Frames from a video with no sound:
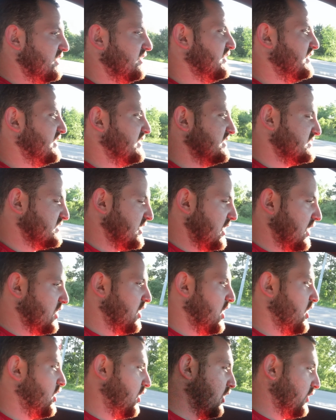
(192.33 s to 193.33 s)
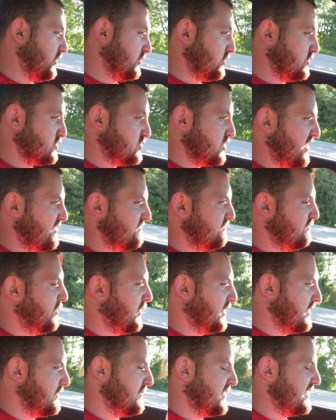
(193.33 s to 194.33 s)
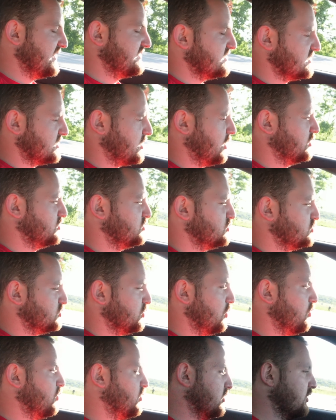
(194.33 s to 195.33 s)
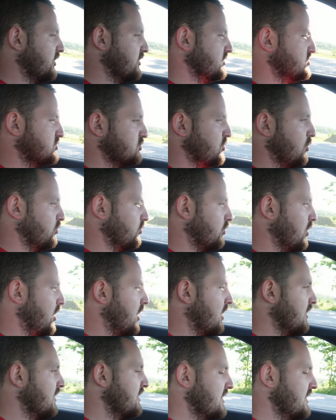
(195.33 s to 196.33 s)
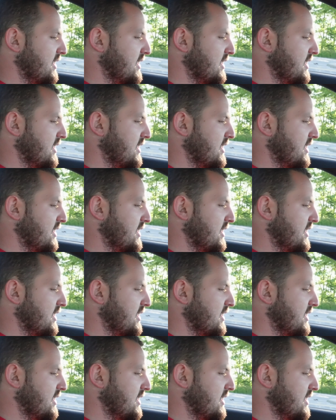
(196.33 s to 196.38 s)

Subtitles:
Here it is a lot harder to drive, but it makes this car so good, so raw.